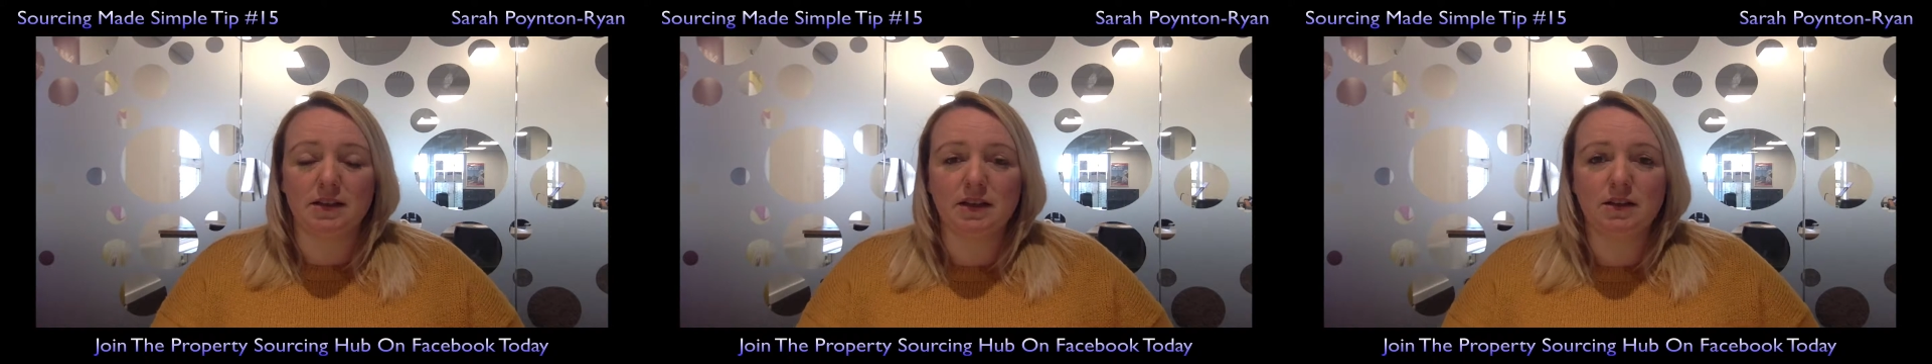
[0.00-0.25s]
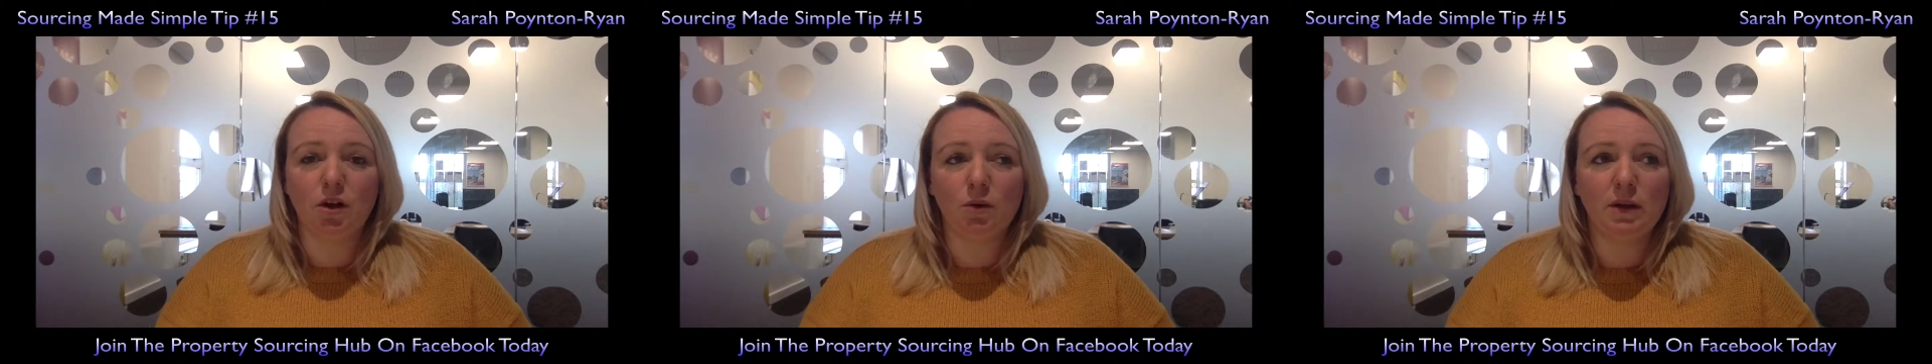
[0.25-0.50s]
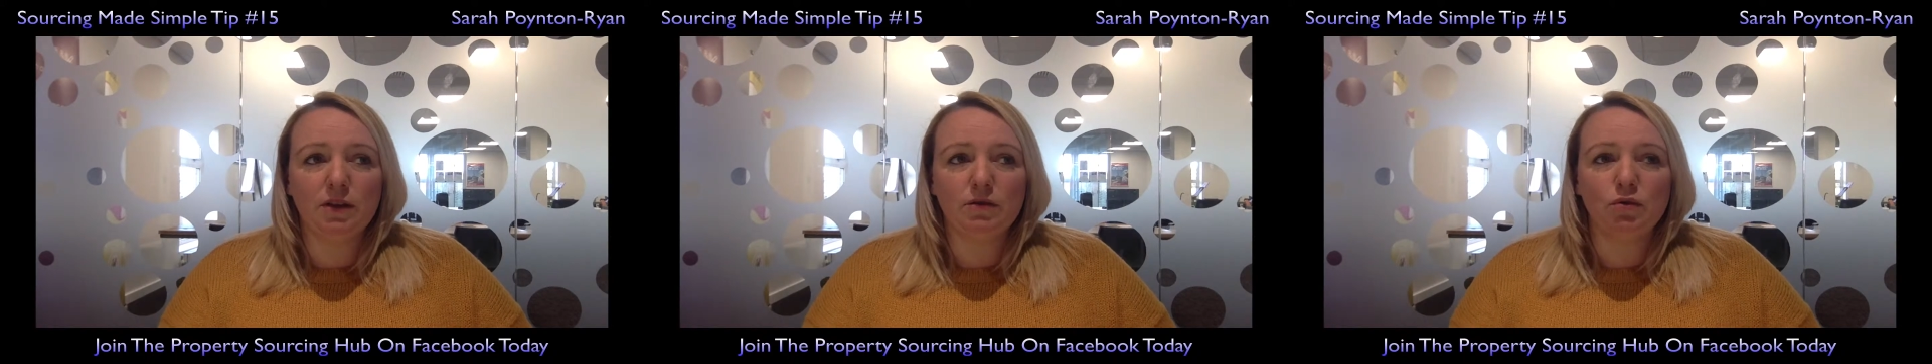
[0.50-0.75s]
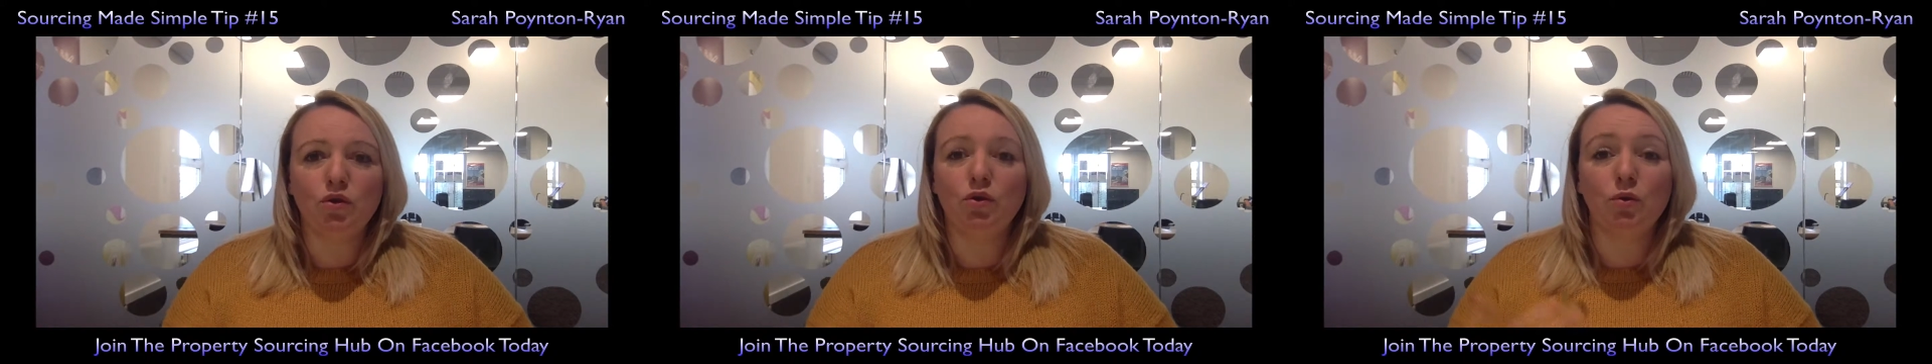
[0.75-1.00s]
to know whether or
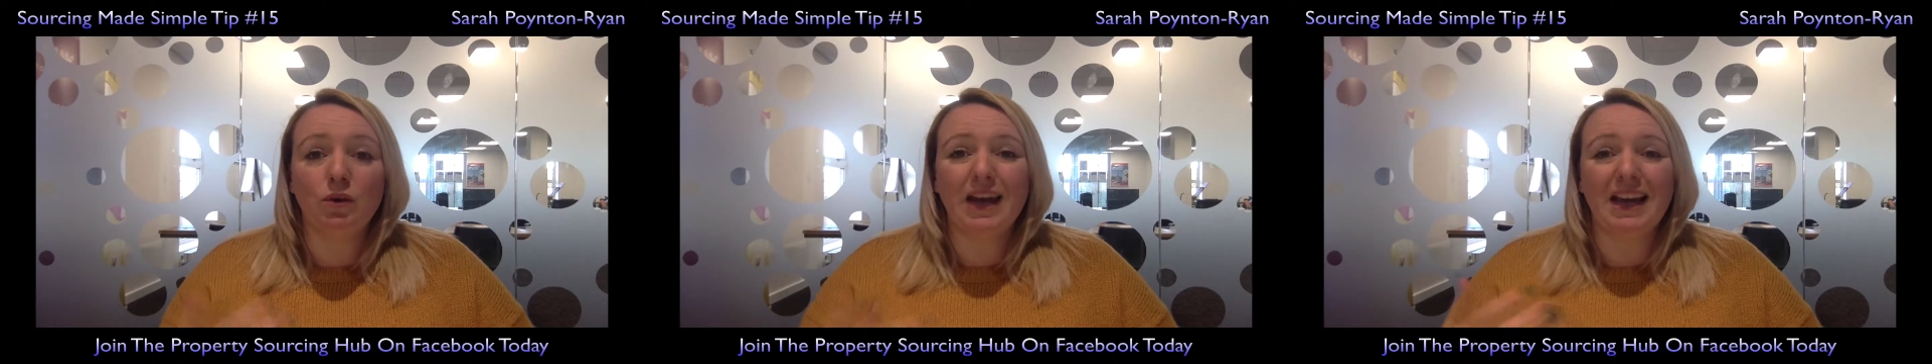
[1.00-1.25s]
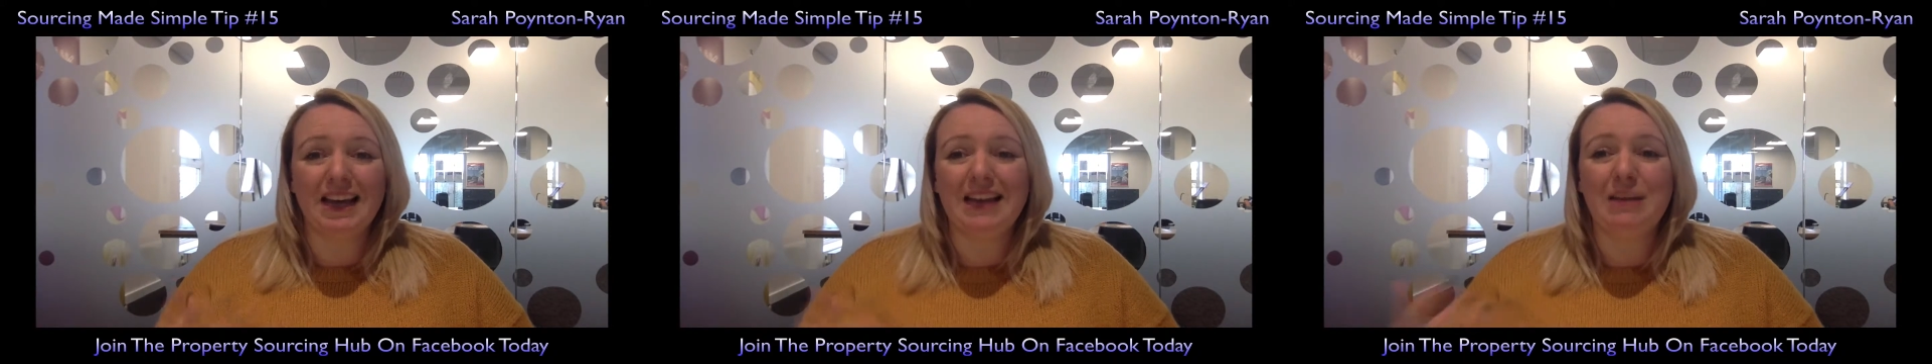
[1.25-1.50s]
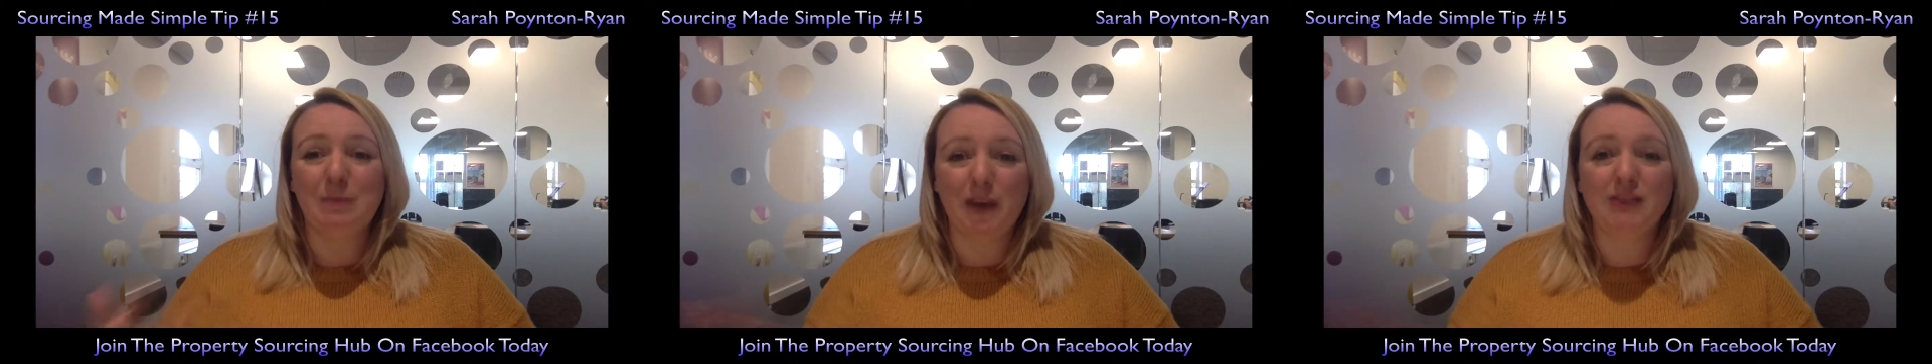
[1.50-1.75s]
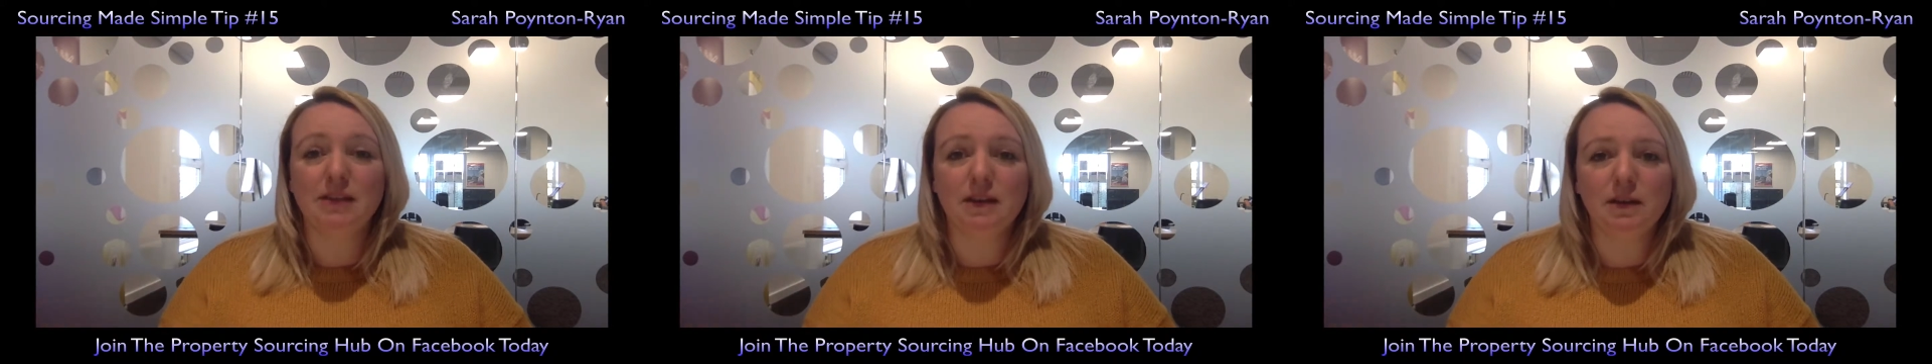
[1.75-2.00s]
not you're getting any
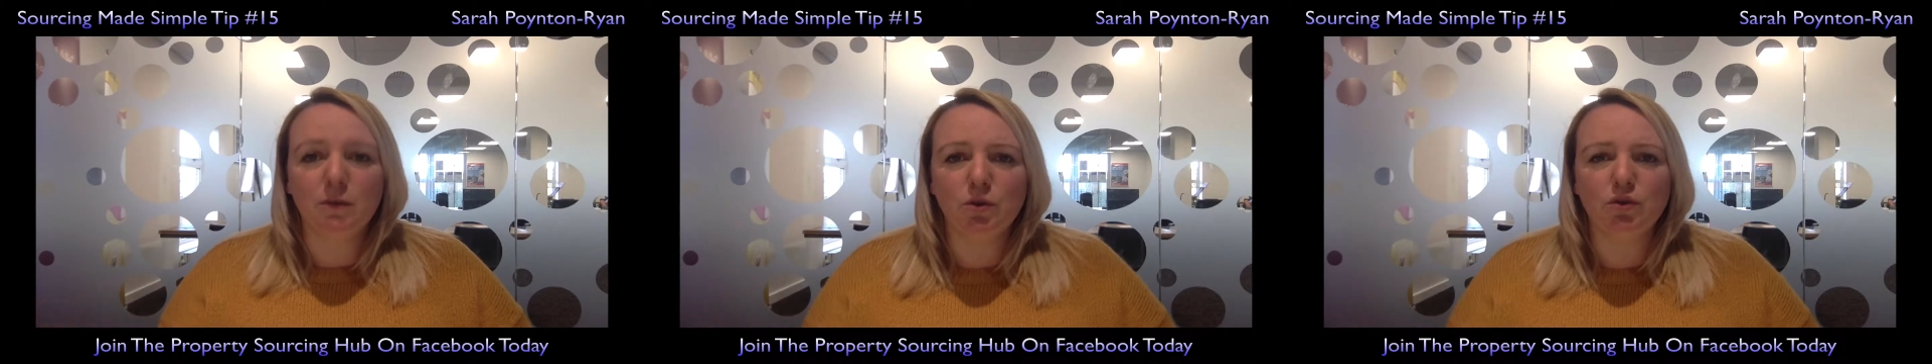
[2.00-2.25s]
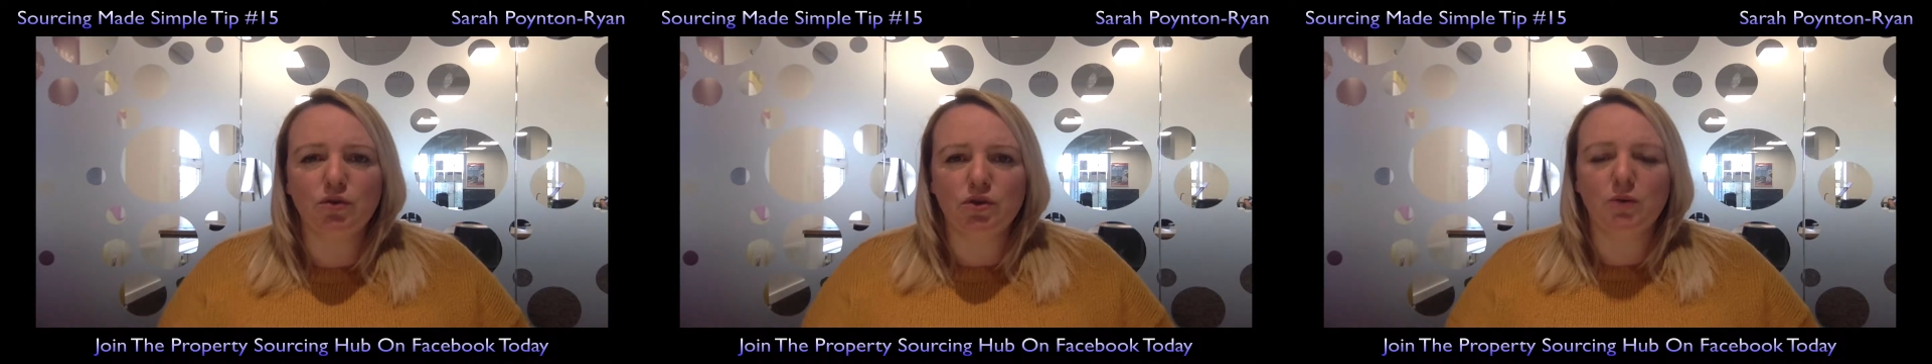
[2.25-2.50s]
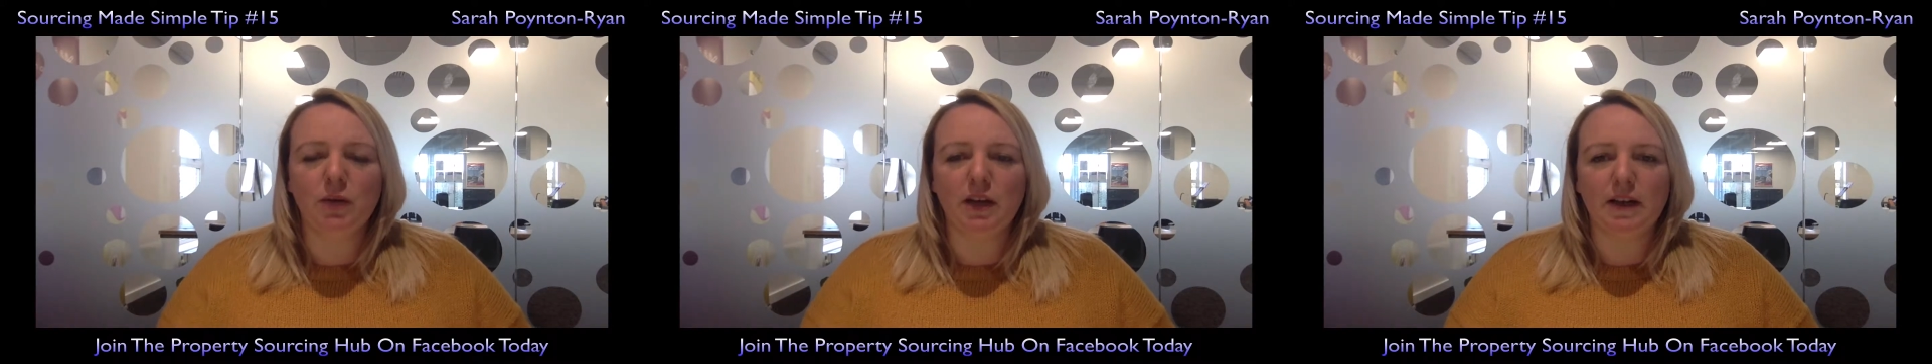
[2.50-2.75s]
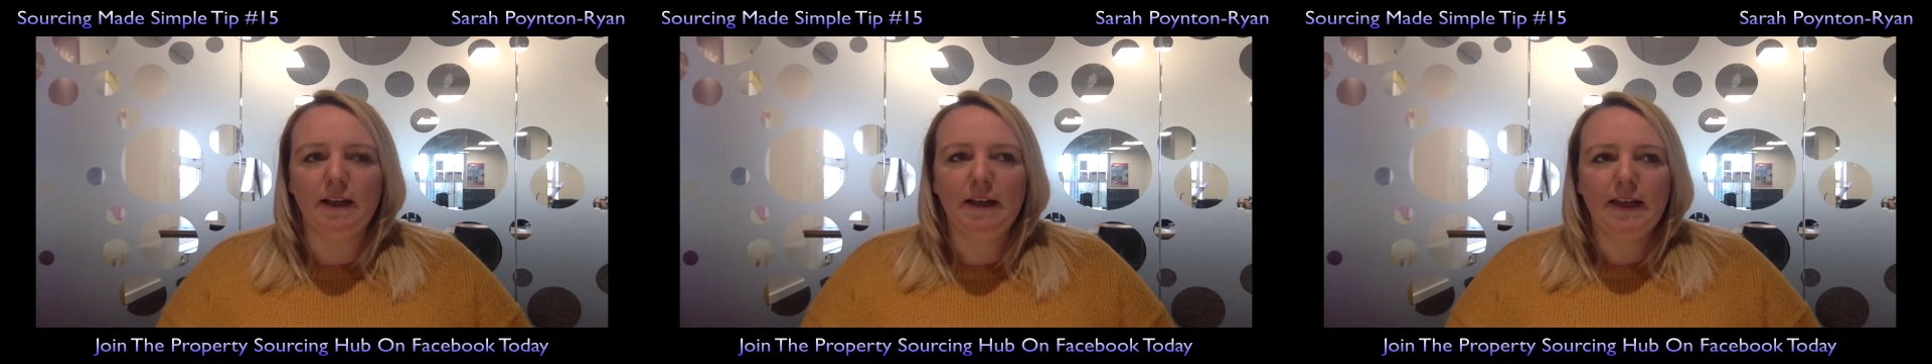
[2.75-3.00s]
better at what you're doing